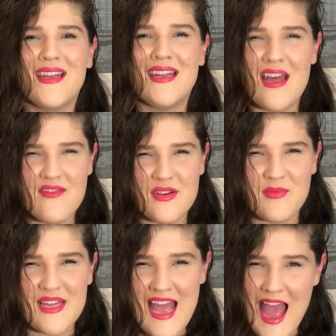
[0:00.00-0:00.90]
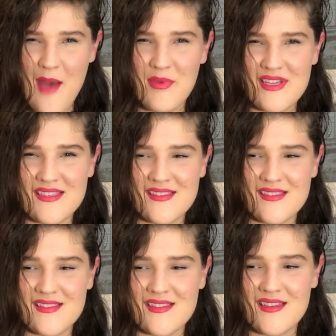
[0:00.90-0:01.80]
inevitably
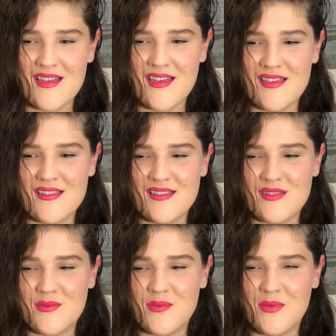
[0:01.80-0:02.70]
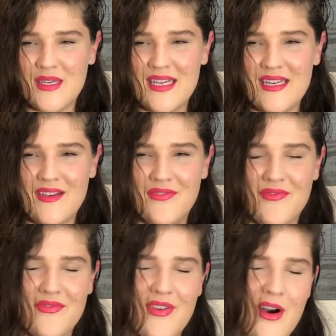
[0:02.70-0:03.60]
happens is we
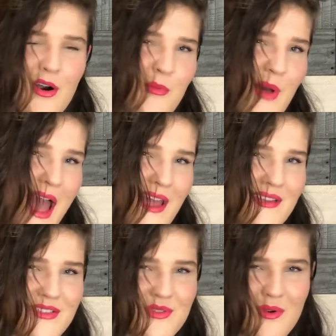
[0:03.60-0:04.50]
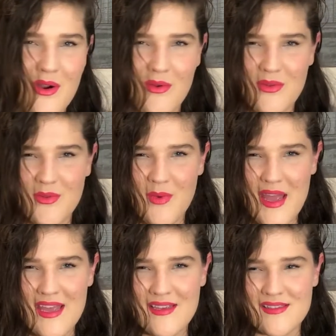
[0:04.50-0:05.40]
fall back into our old
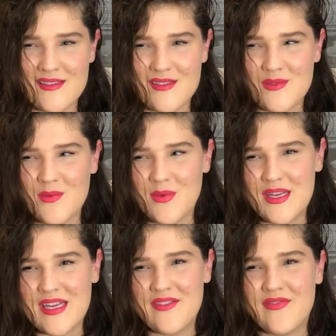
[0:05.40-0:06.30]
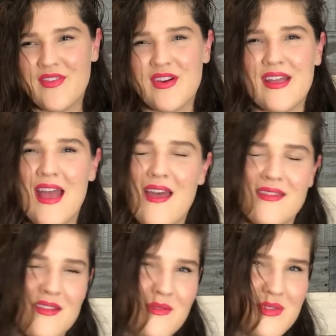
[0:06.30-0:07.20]
ways. We
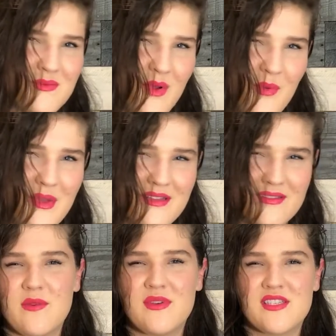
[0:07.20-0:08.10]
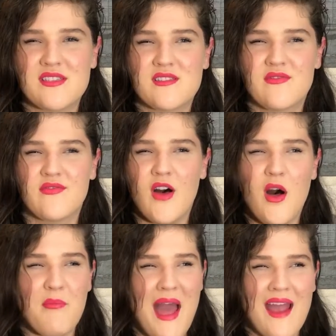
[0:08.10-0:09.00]
forget those moments. We just
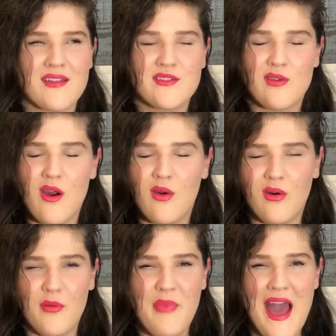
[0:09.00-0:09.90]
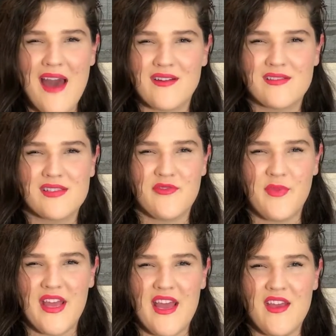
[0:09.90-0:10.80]
fall back into our old patterns of
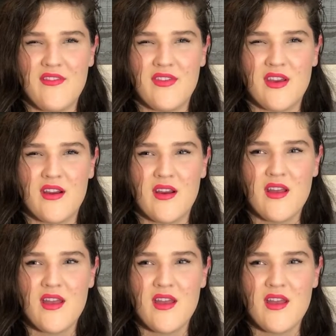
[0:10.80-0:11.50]
behavior